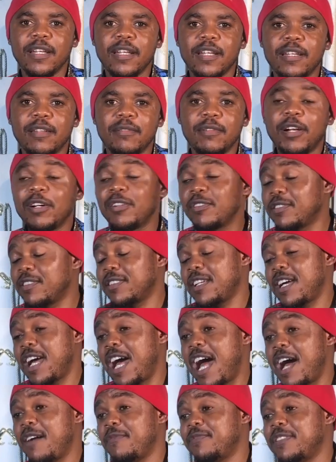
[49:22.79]
Because
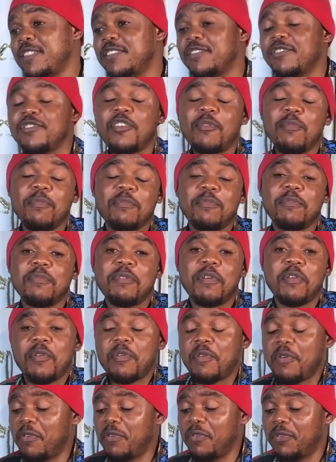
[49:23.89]
I've seen some
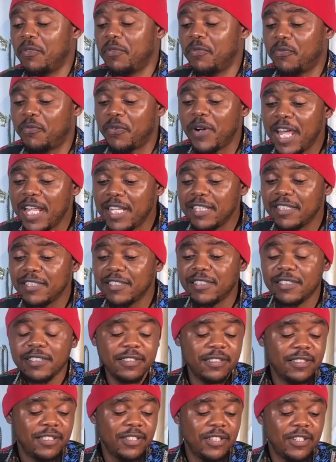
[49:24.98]
friends
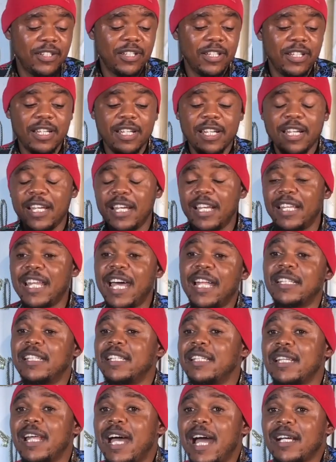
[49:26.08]
that
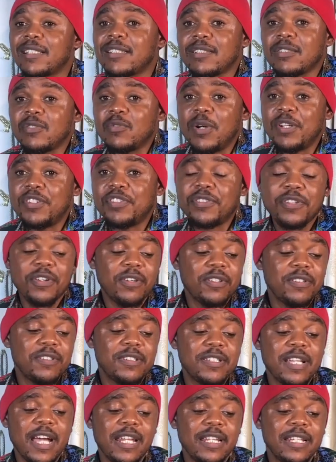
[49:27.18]
didn't ask questions
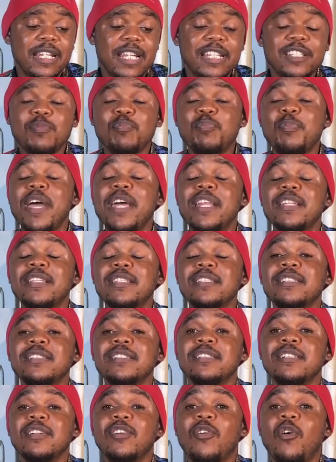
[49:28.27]
and they spend
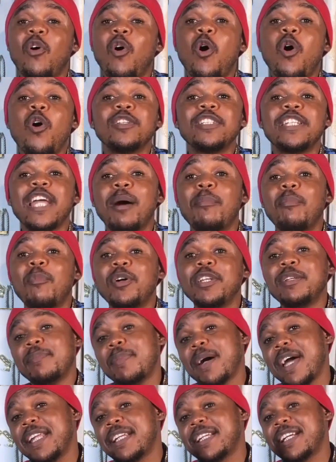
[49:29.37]
all their money
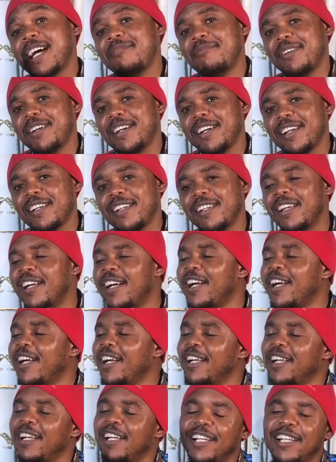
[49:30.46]
buying camera,
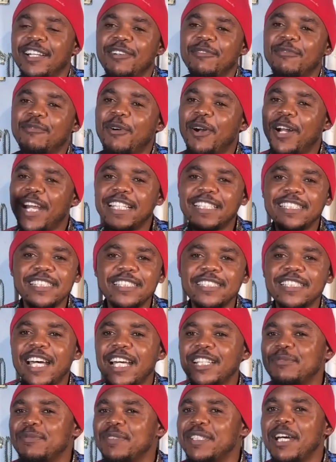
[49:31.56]
forgetting
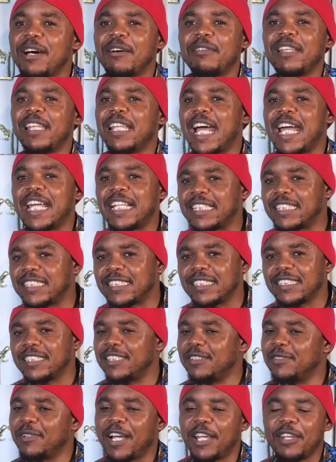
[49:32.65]
that without light,
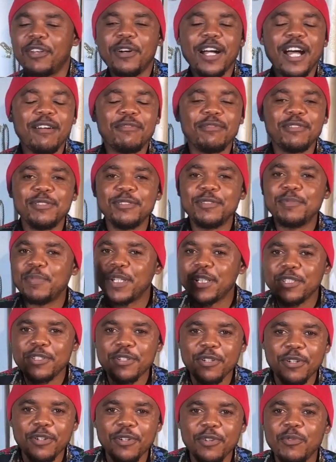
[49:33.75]
you cannot have good picture.
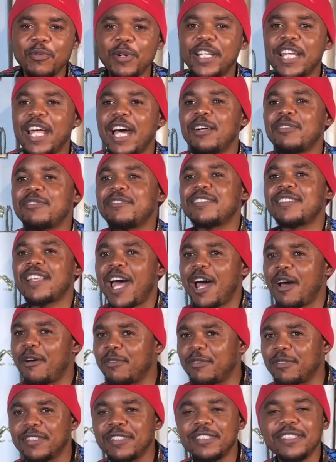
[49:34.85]
Without sound,
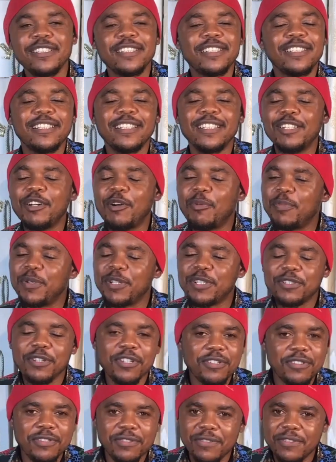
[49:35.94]
your picture
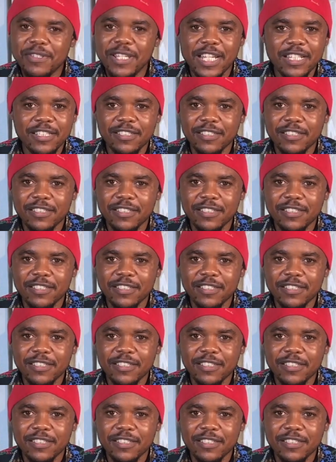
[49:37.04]
is useless.